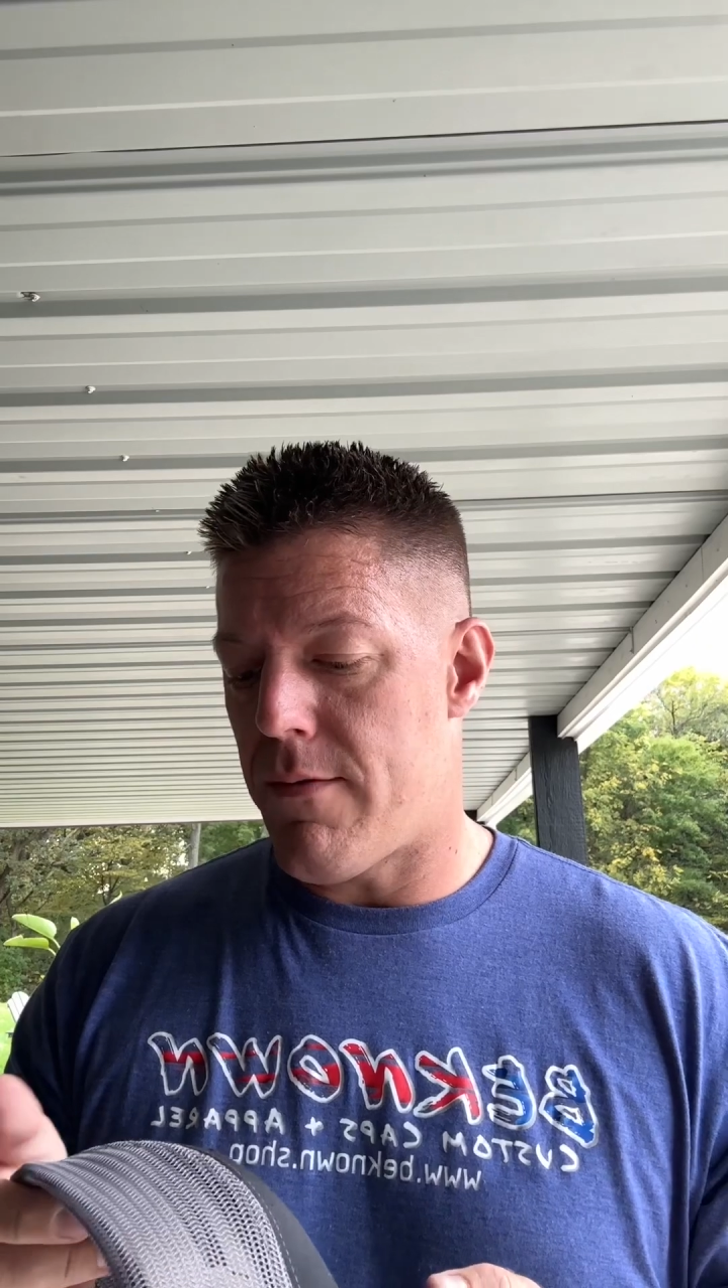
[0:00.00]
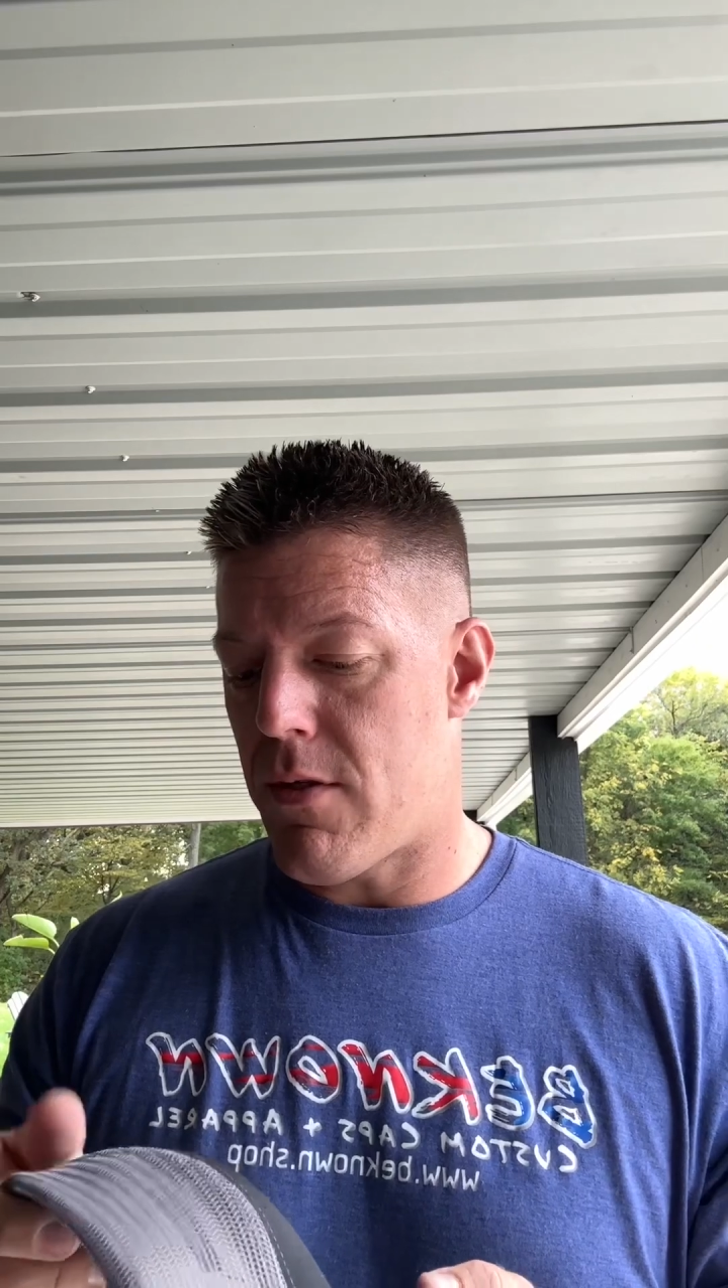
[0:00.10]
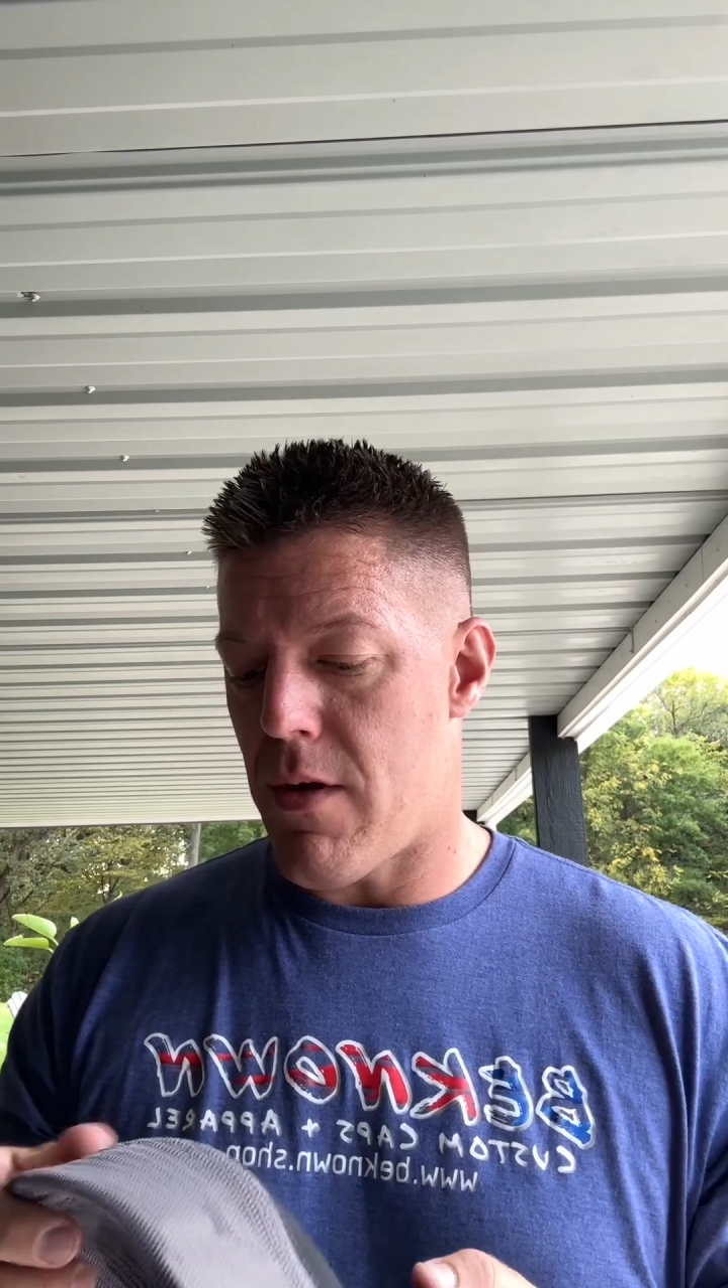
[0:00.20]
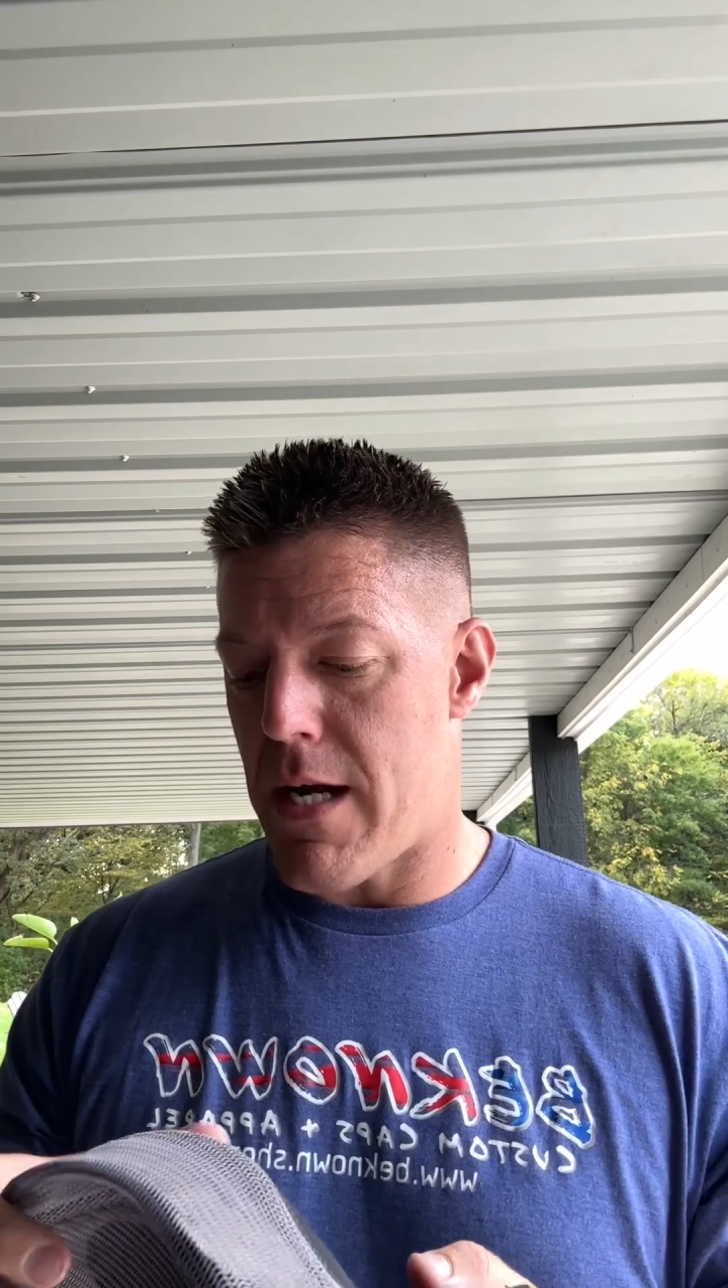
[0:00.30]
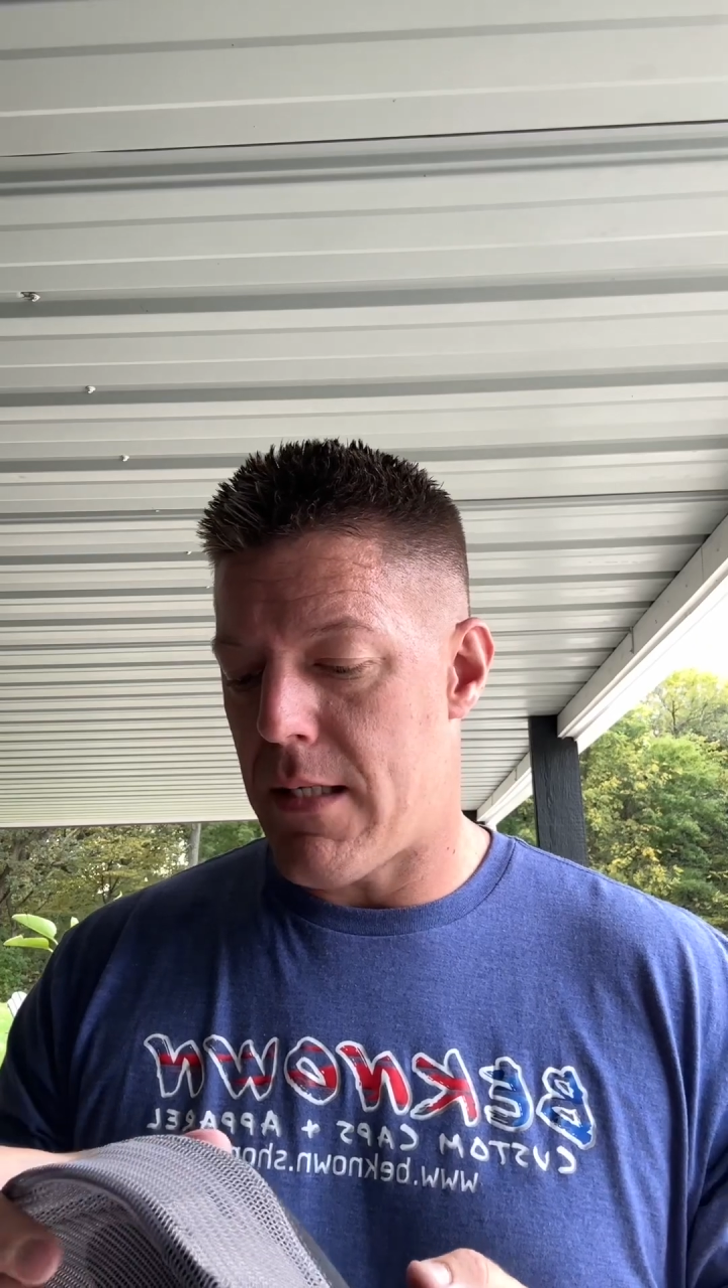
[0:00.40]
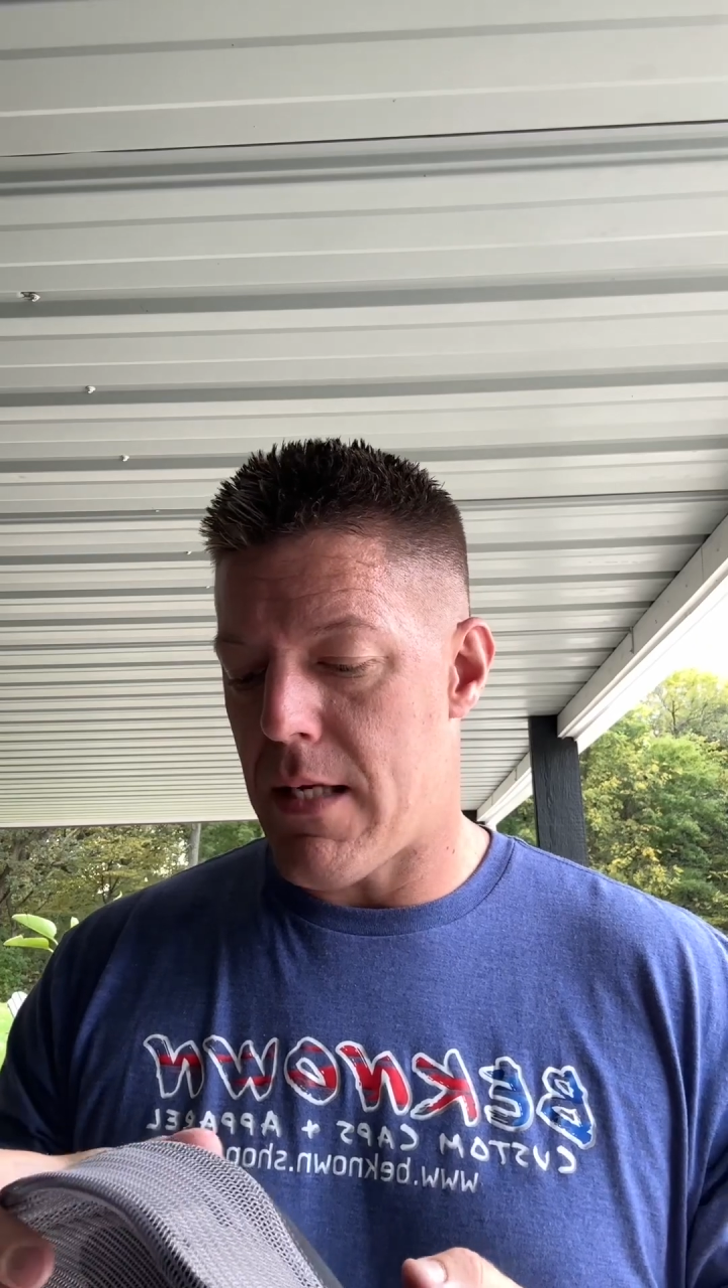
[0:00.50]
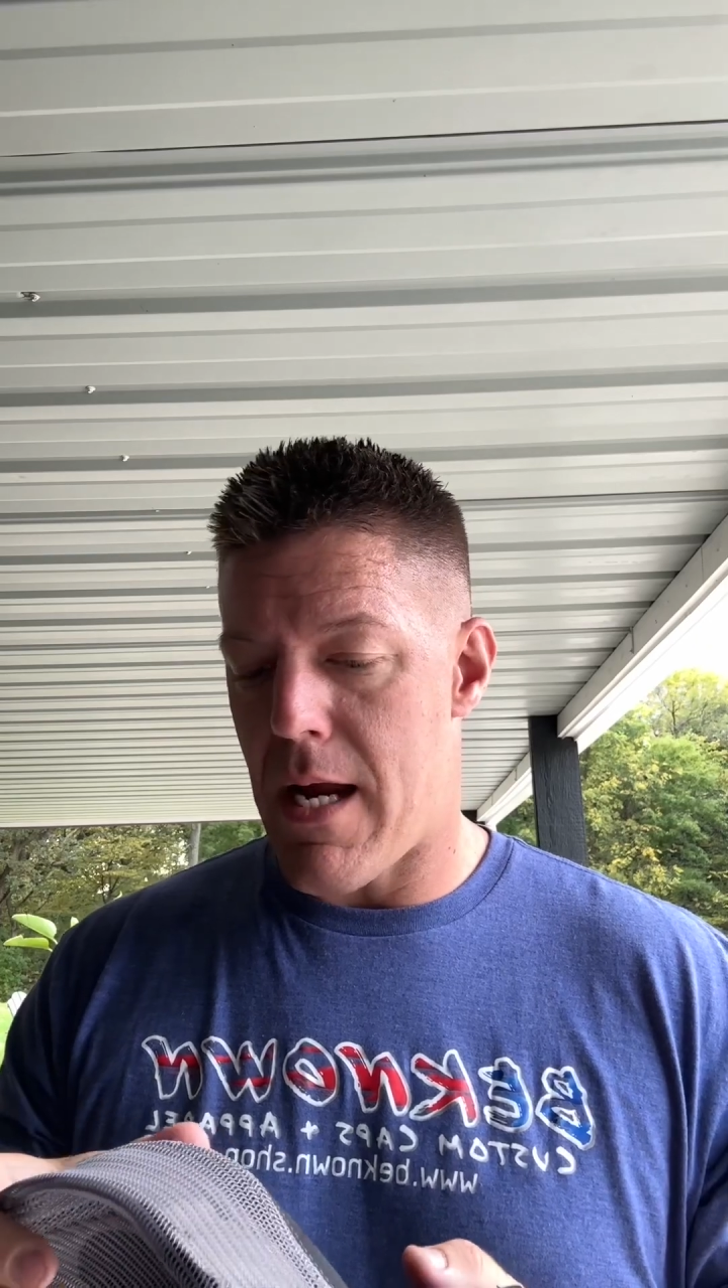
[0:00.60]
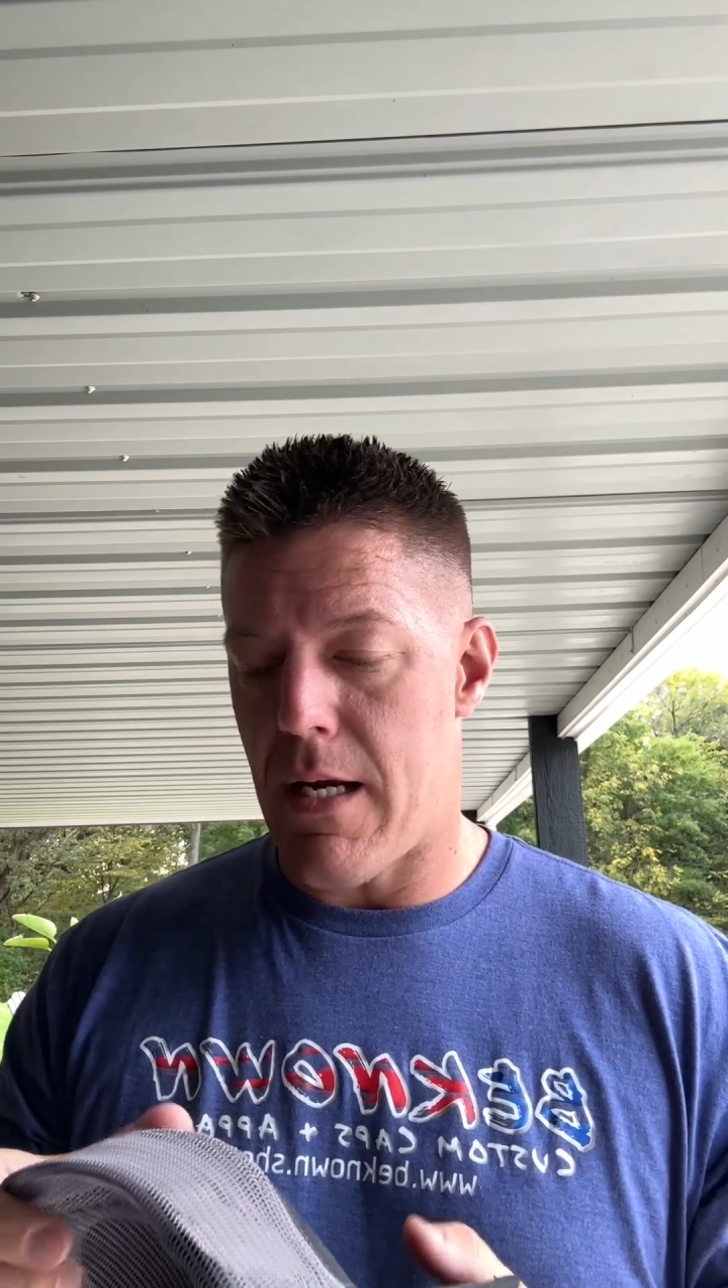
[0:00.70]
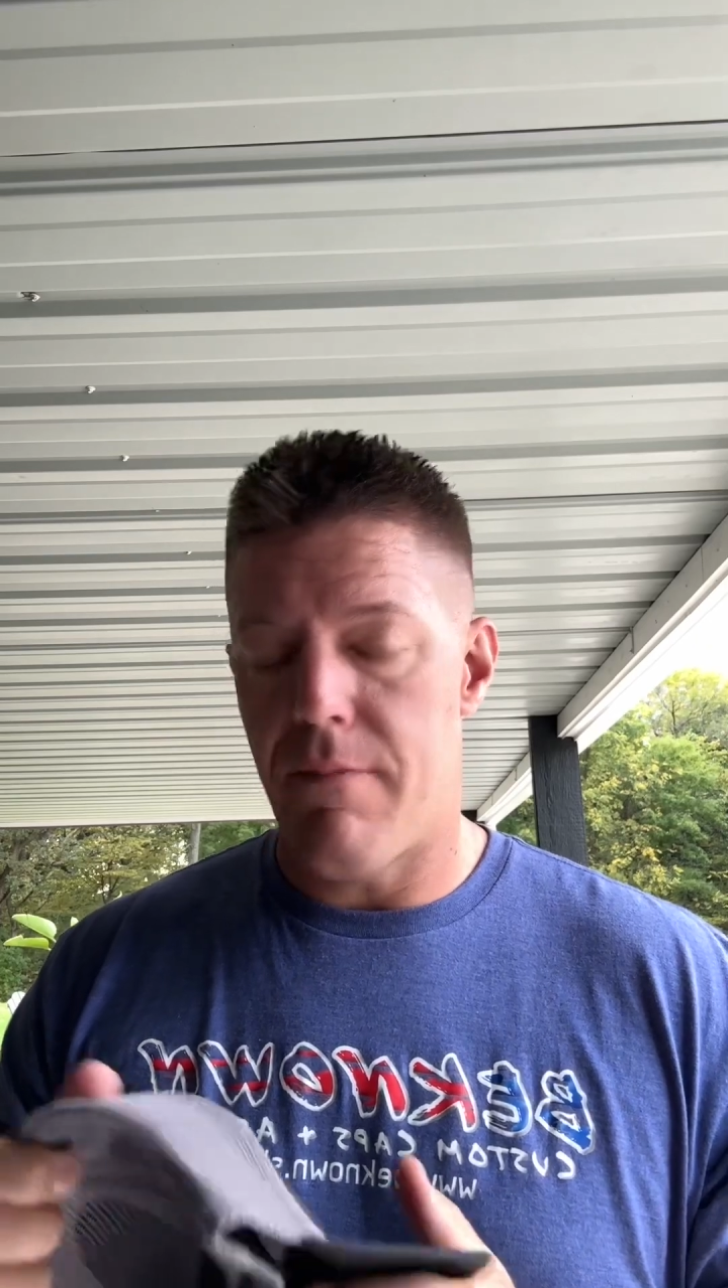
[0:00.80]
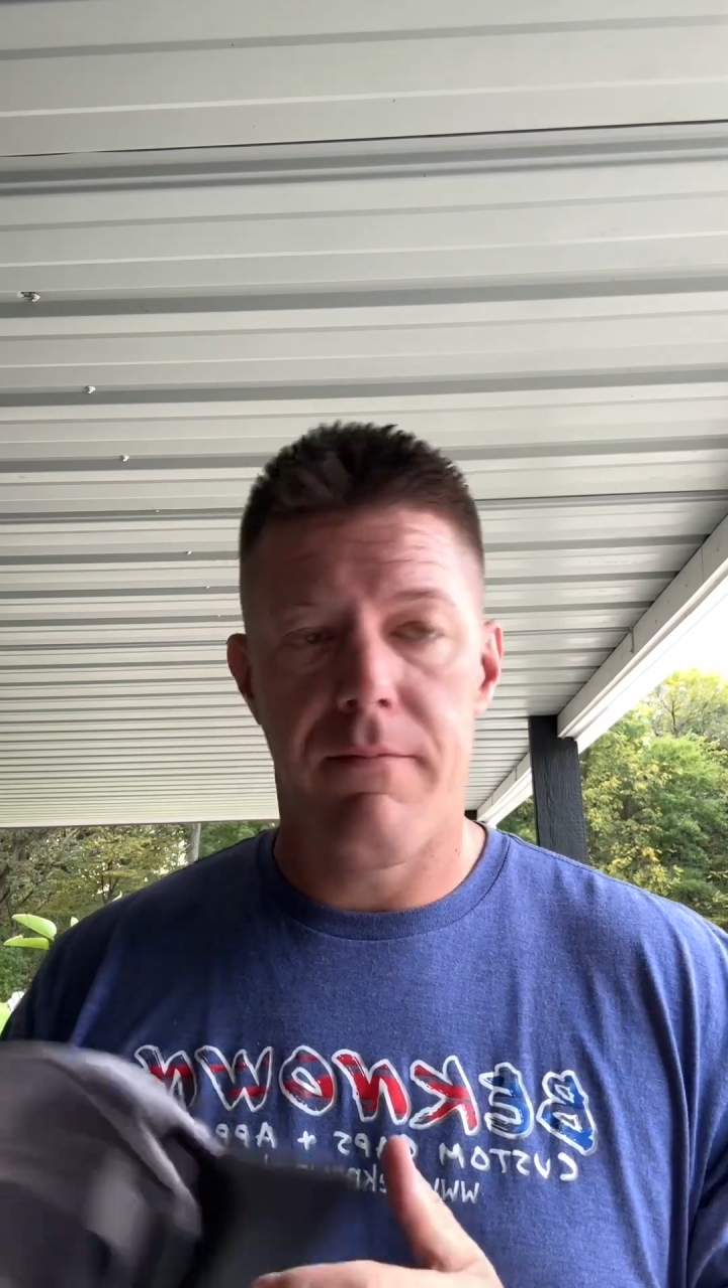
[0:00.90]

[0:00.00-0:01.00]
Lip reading: so I decided